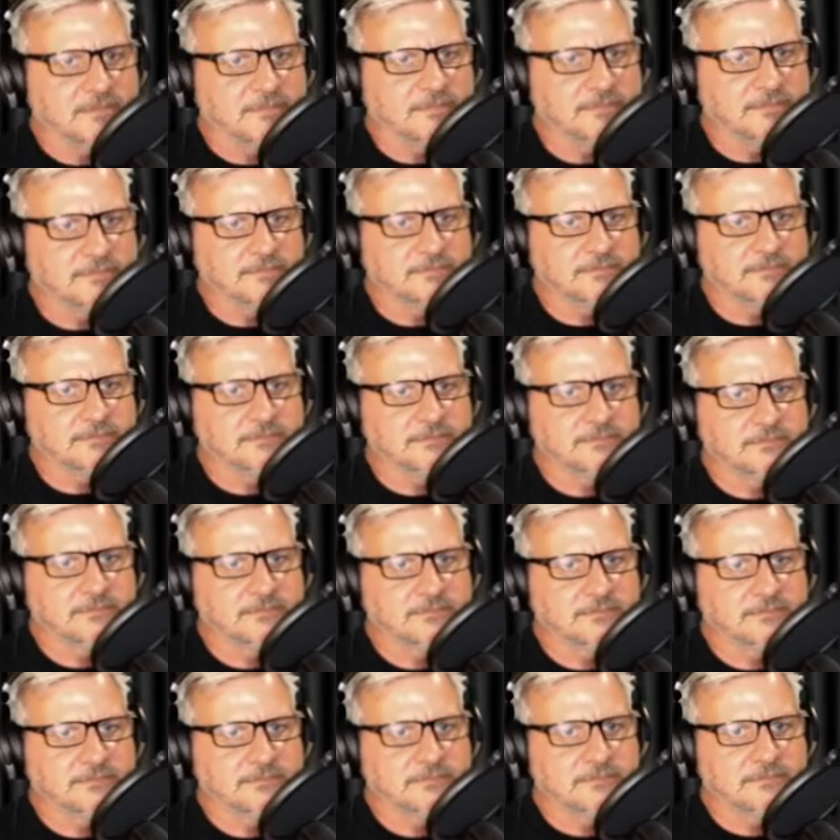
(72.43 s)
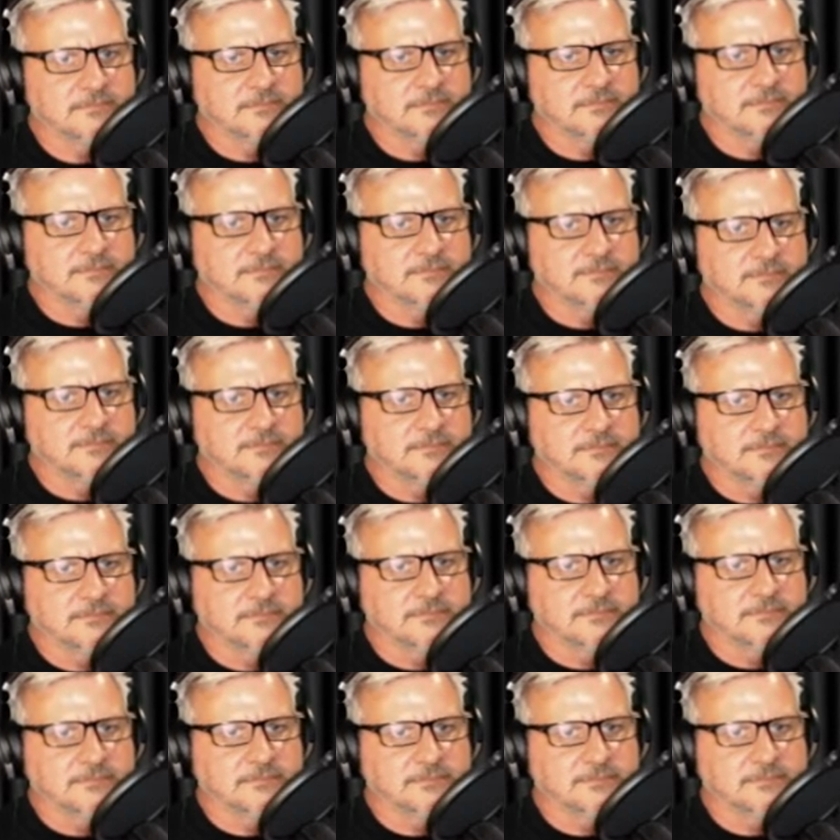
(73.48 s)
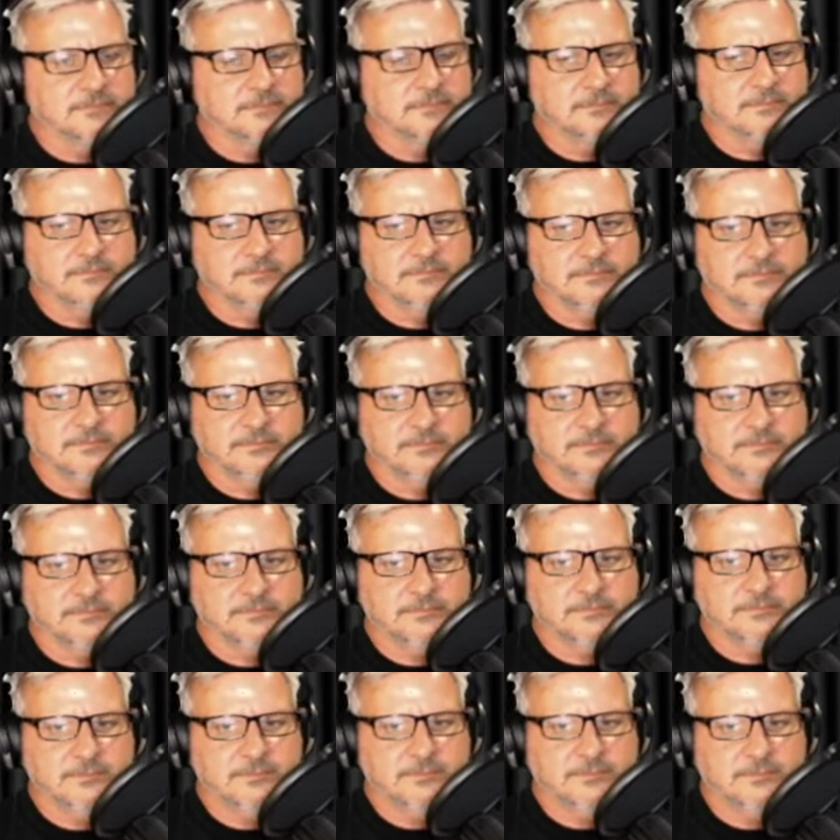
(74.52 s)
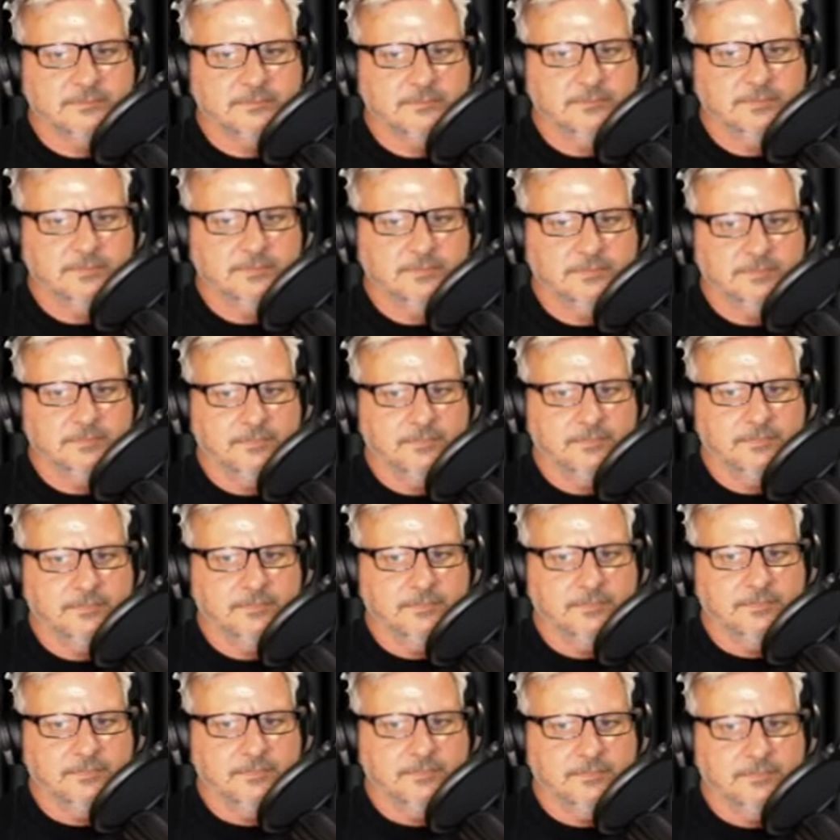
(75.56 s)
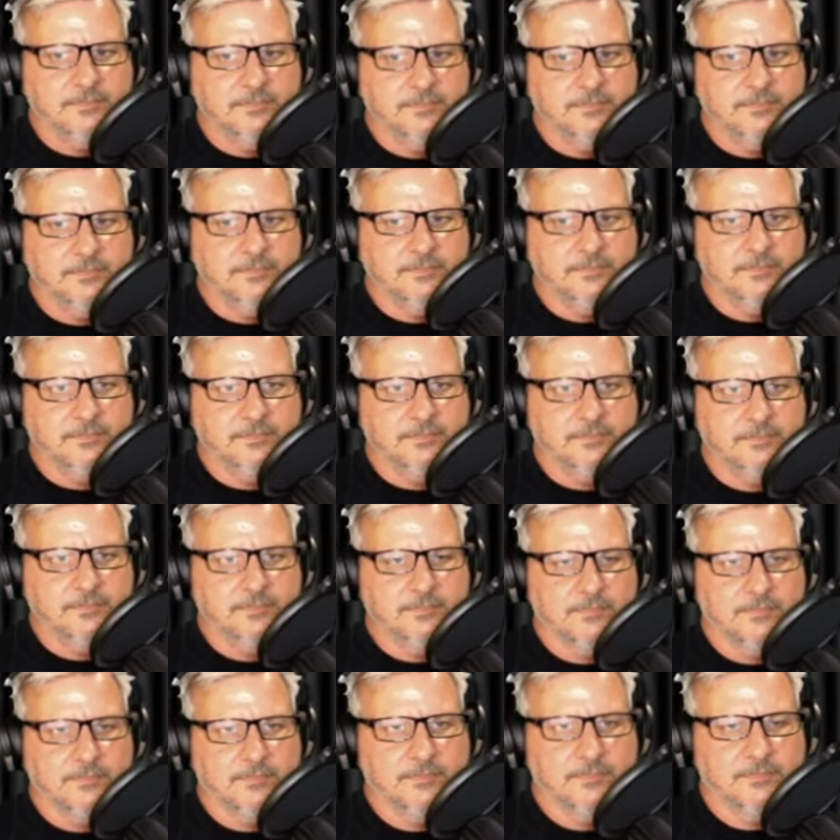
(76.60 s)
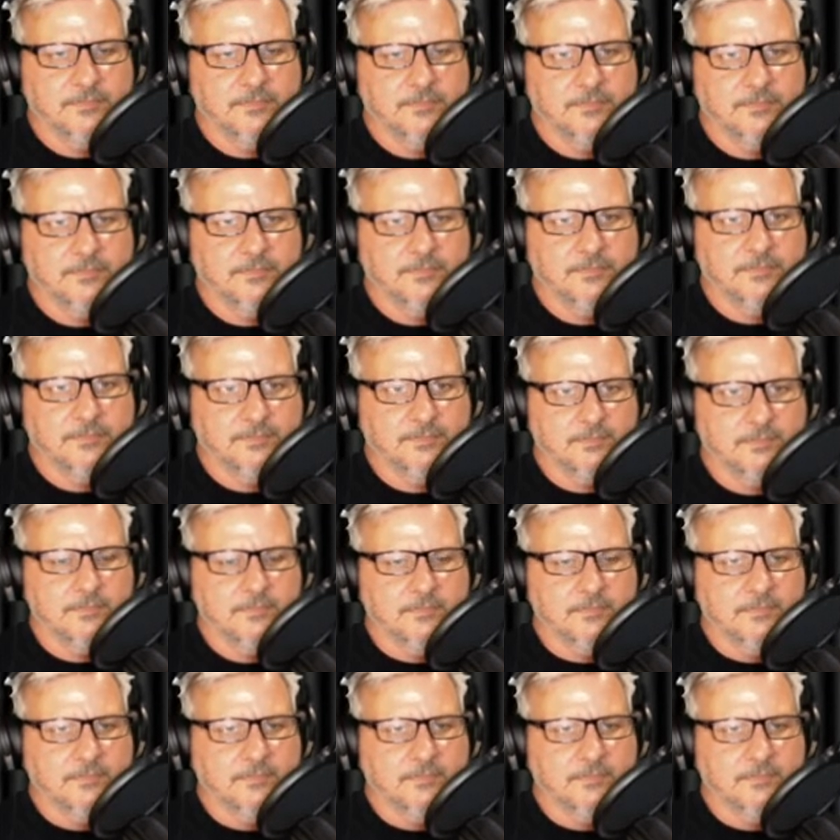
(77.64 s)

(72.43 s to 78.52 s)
(not speaking)